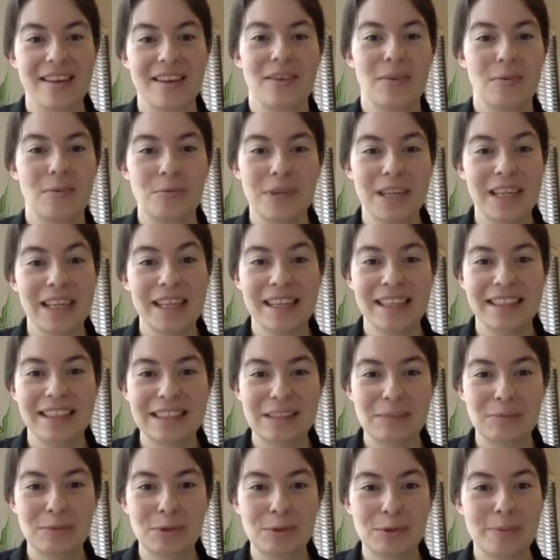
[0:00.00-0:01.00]
We and
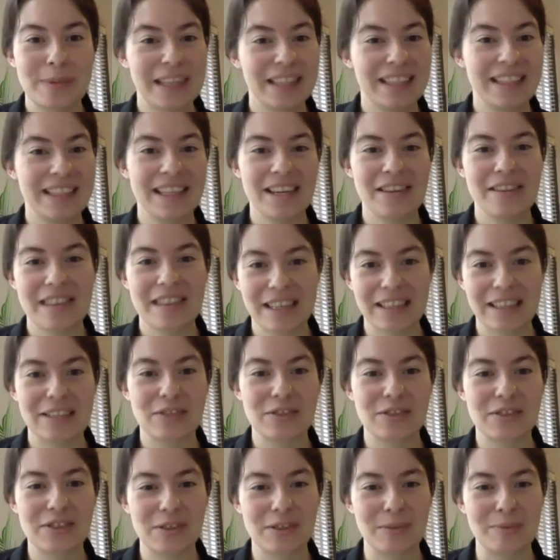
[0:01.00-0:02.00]
Immunopaedia thank you
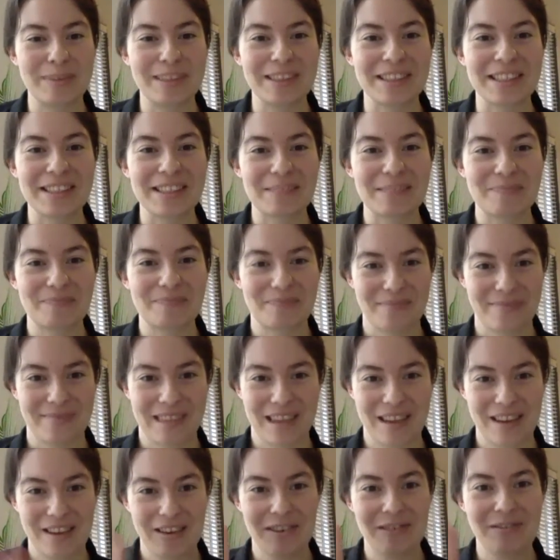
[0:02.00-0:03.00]
so much.
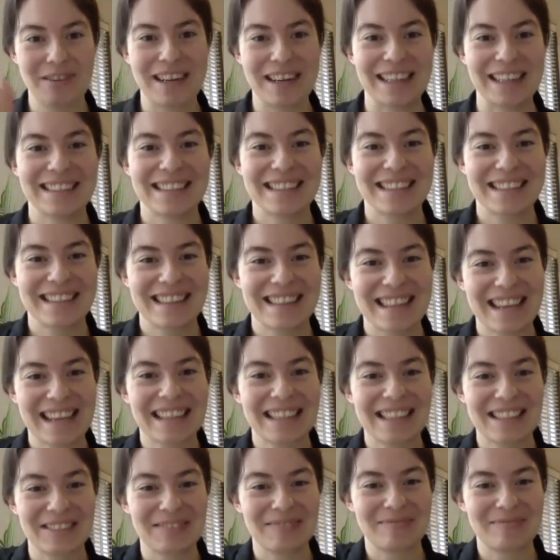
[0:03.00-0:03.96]
All right. Thank you.